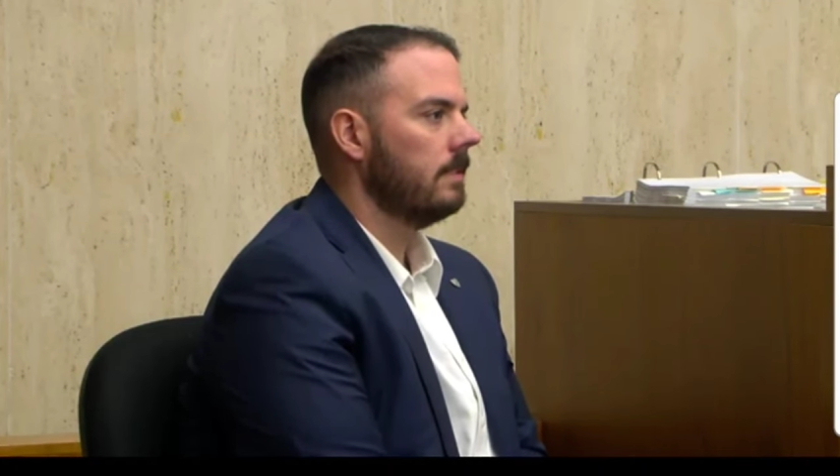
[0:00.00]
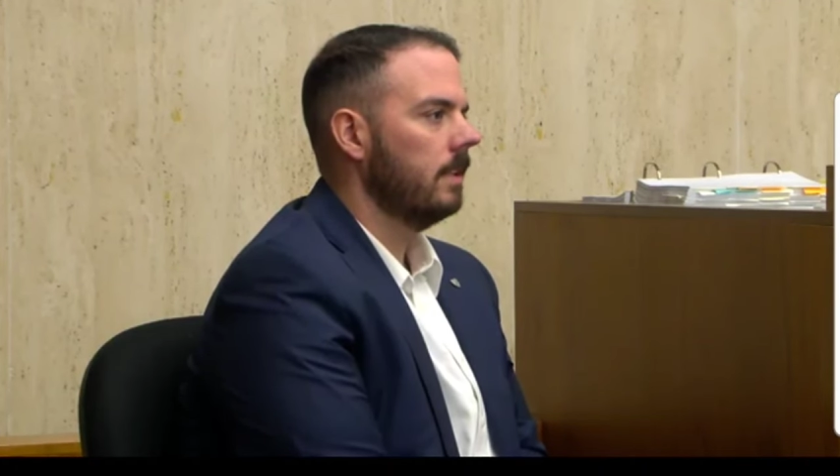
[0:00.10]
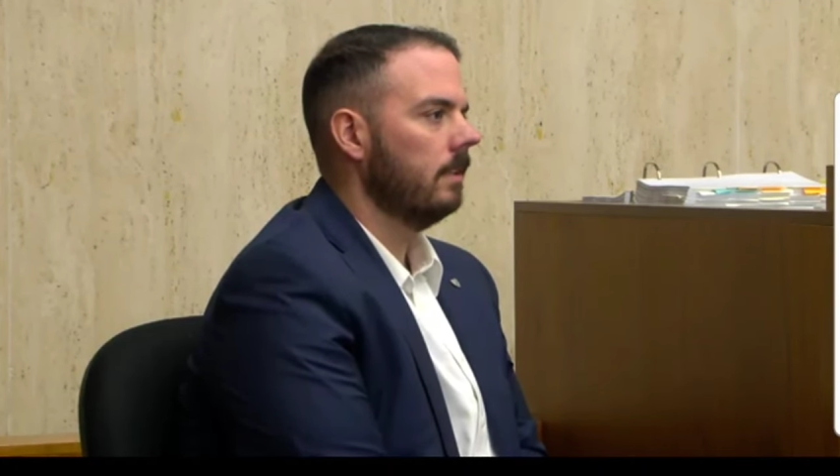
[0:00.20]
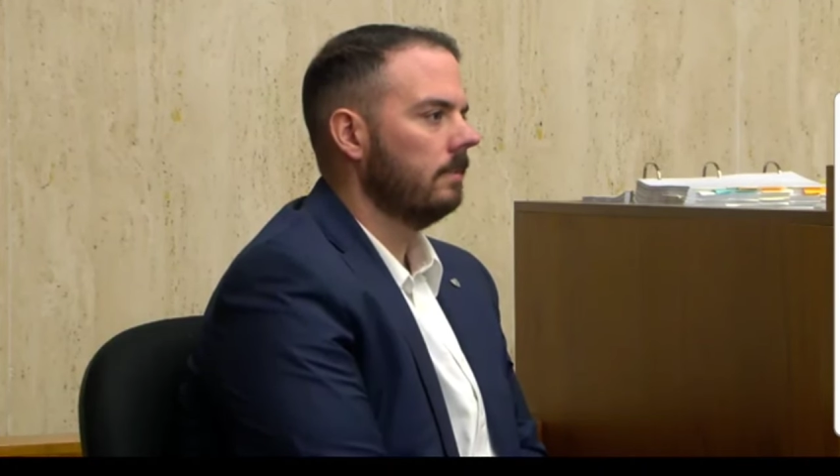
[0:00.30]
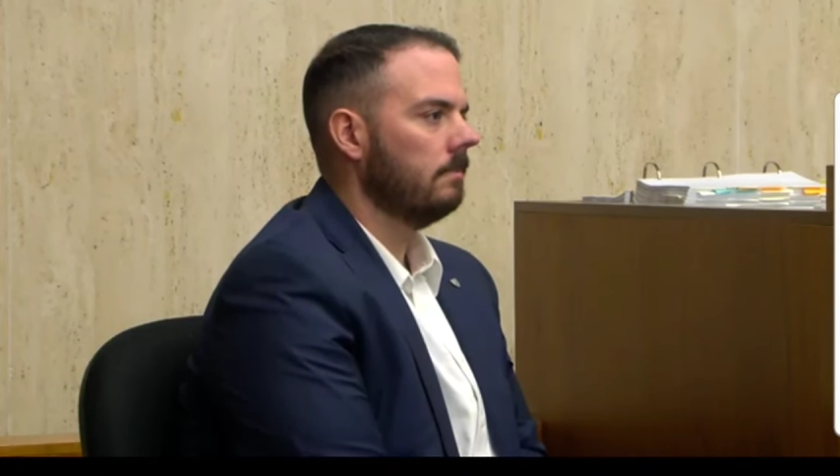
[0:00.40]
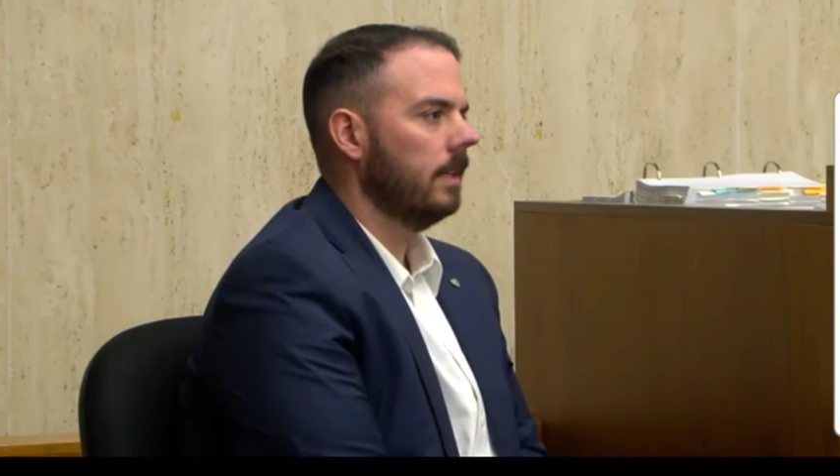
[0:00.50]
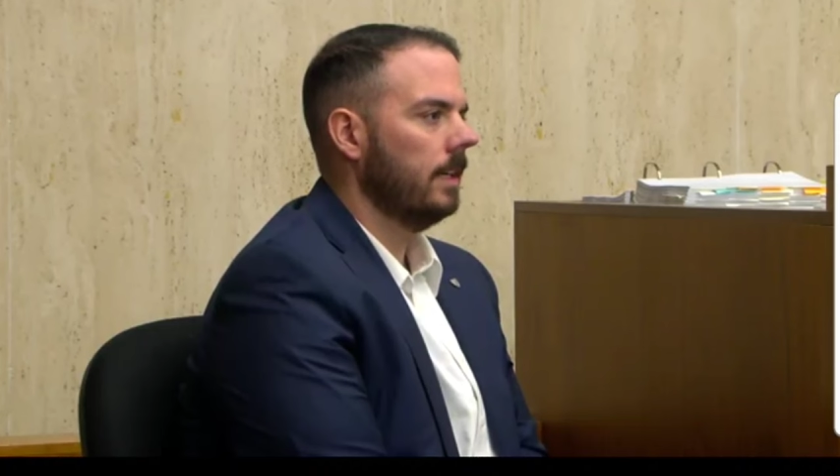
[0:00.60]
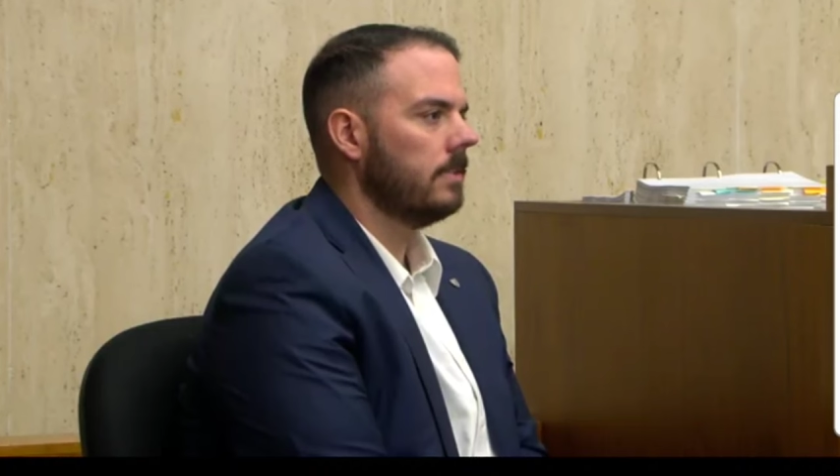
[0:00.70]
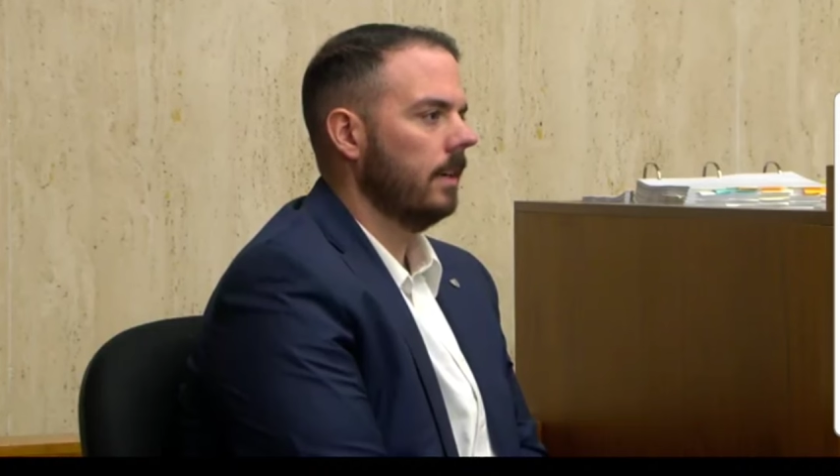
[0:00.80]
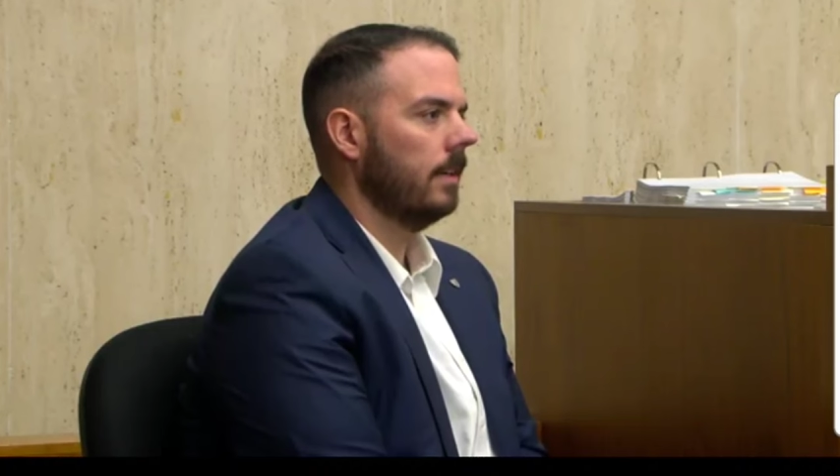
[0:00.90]
I saw
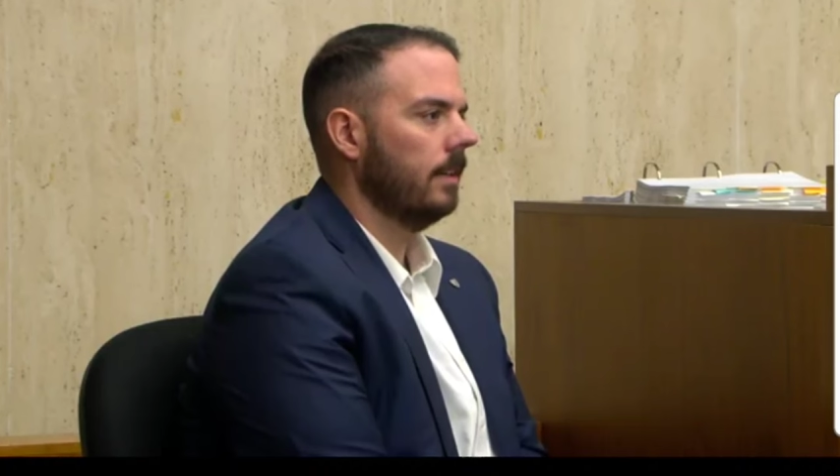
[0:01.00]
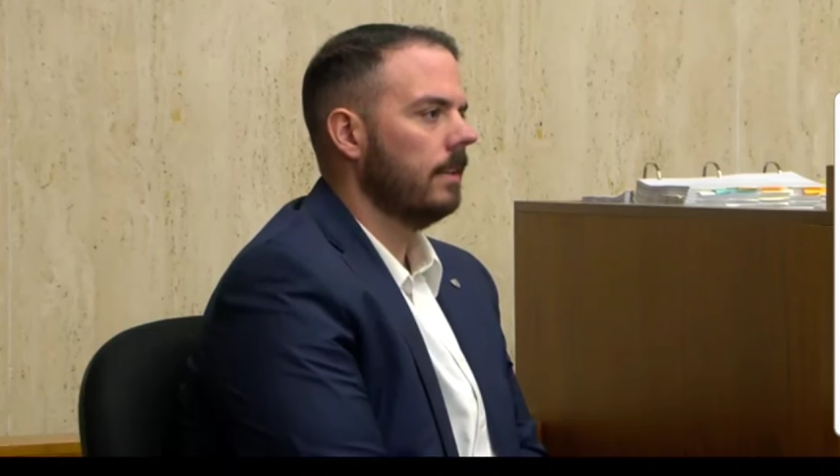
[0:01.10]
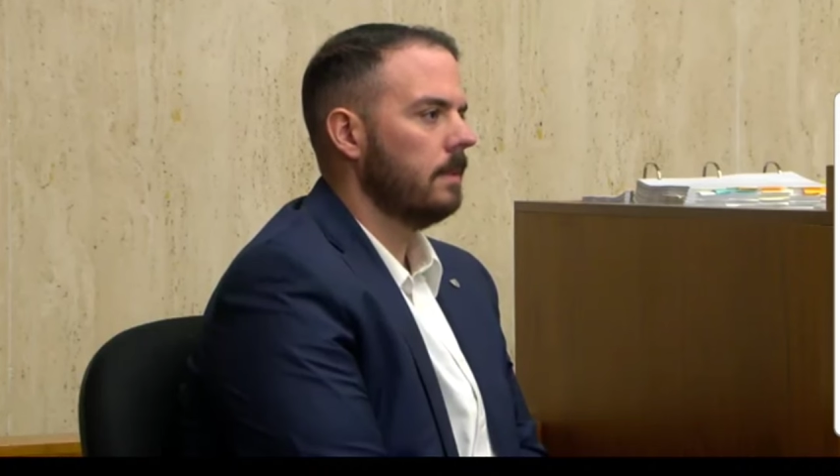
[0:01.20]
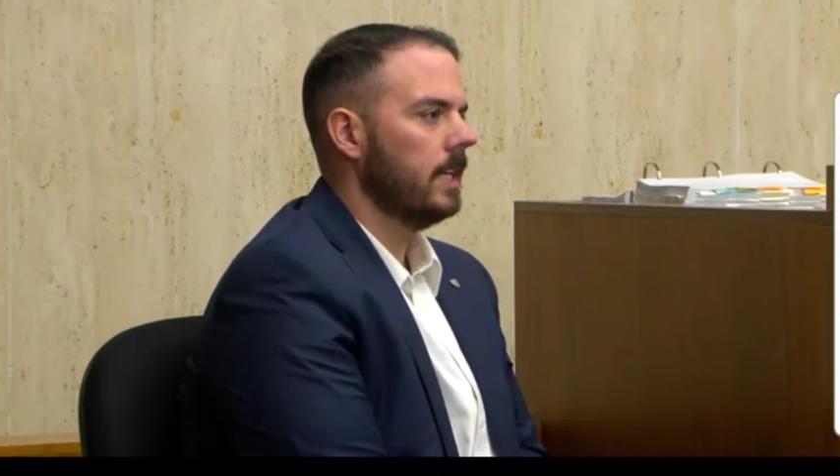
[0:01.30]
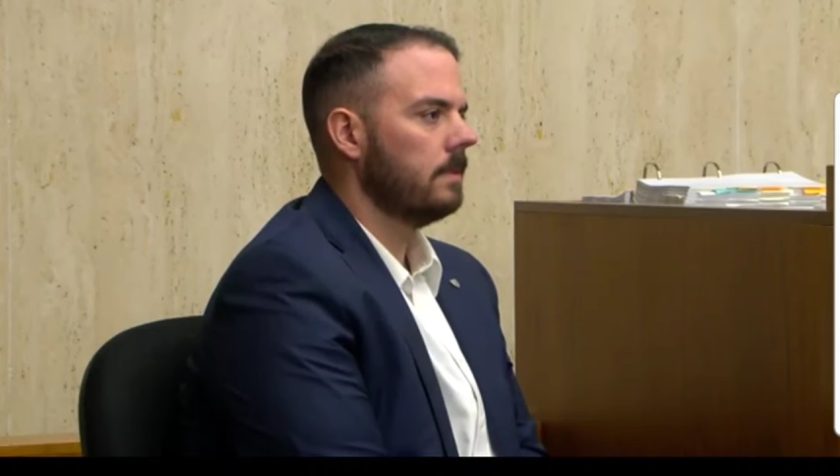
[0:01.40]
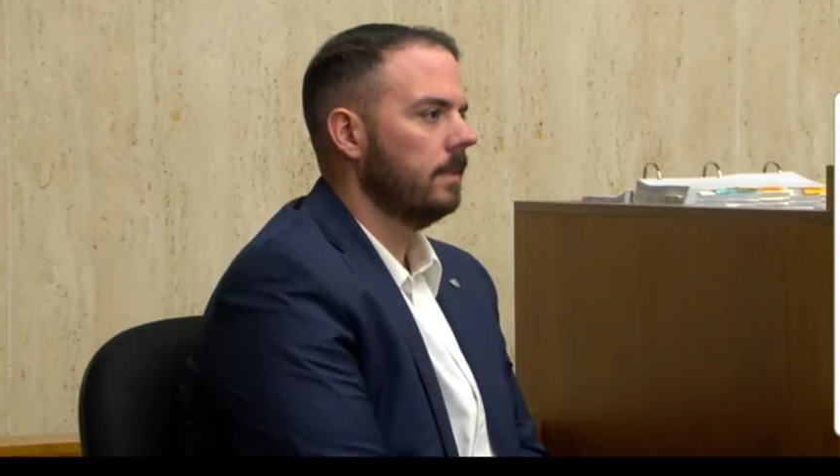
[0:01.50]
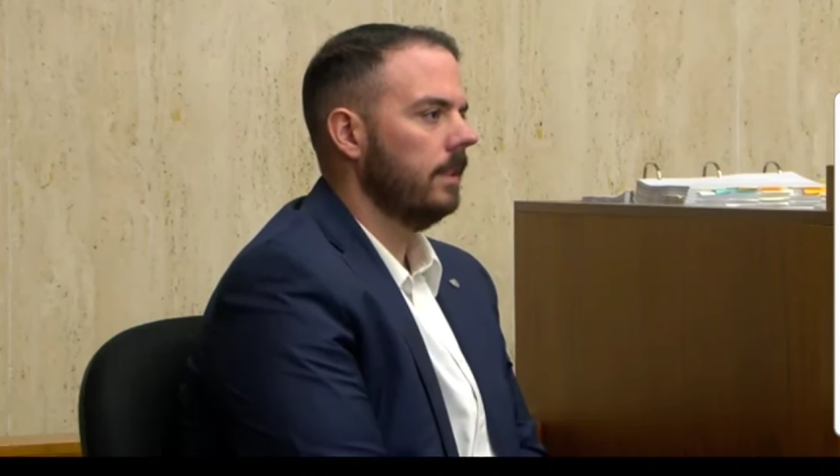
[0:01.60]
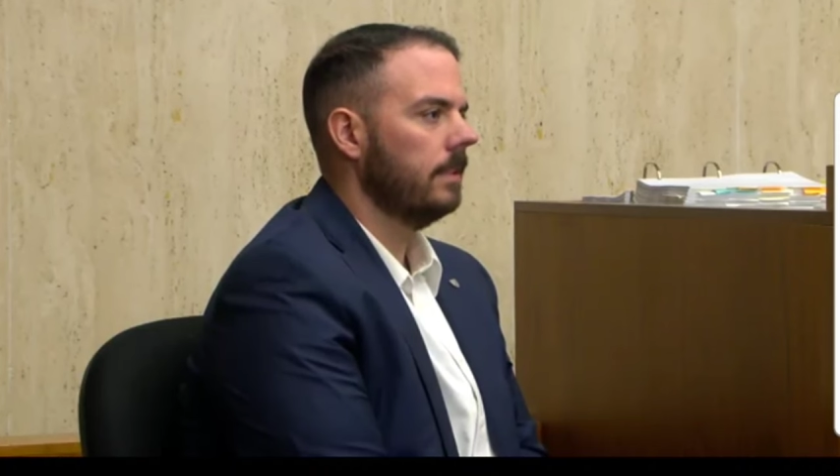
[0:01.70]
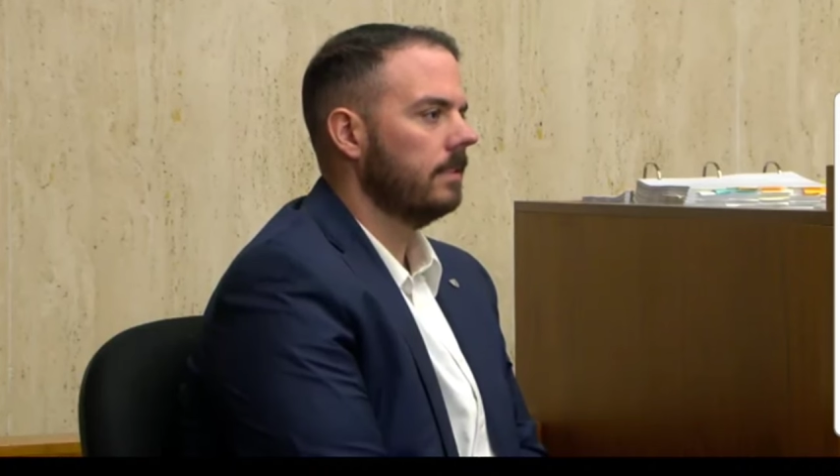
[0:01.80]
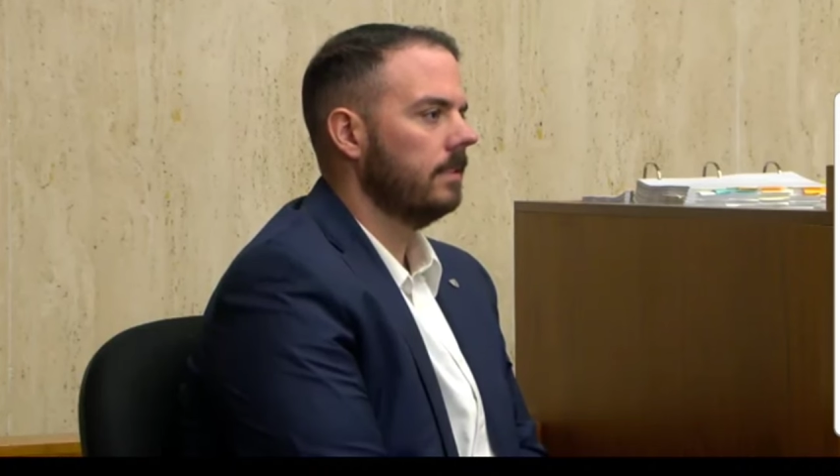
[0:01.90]
a shotgun in the
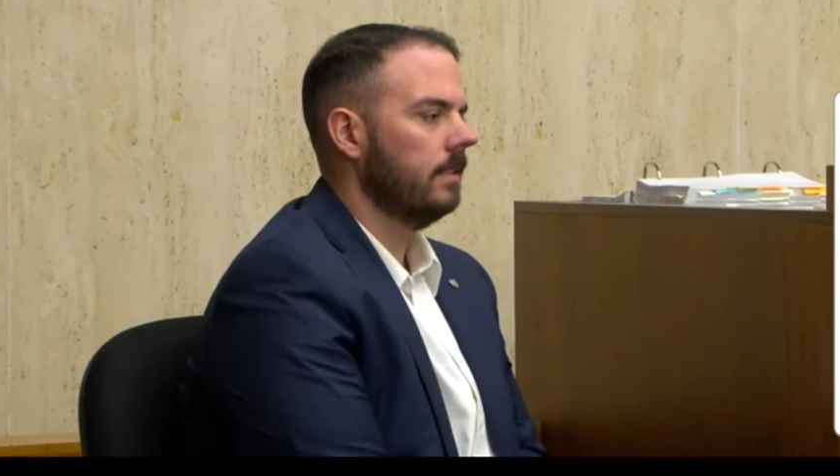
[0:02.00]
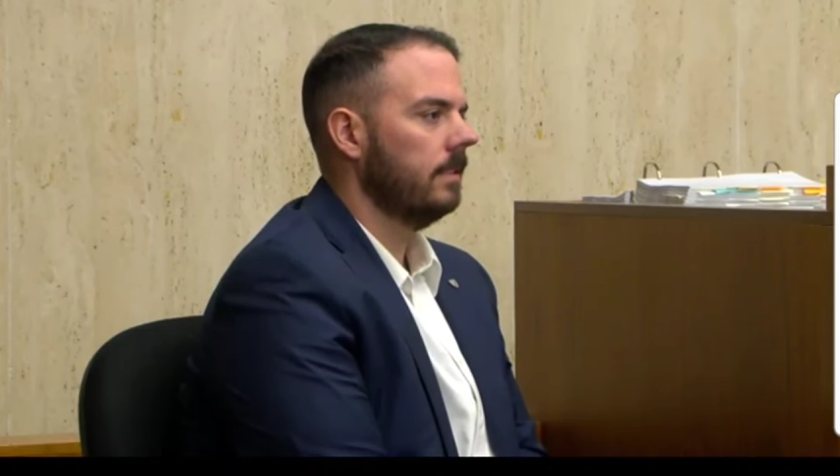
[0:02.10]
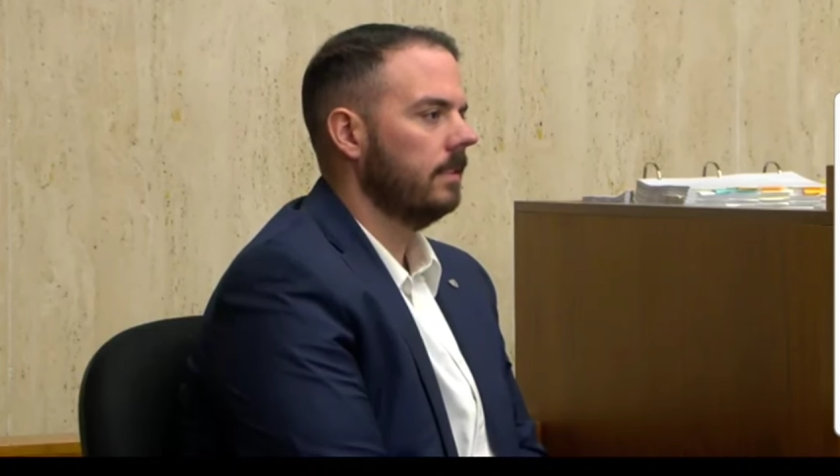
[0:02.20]
basement, yes.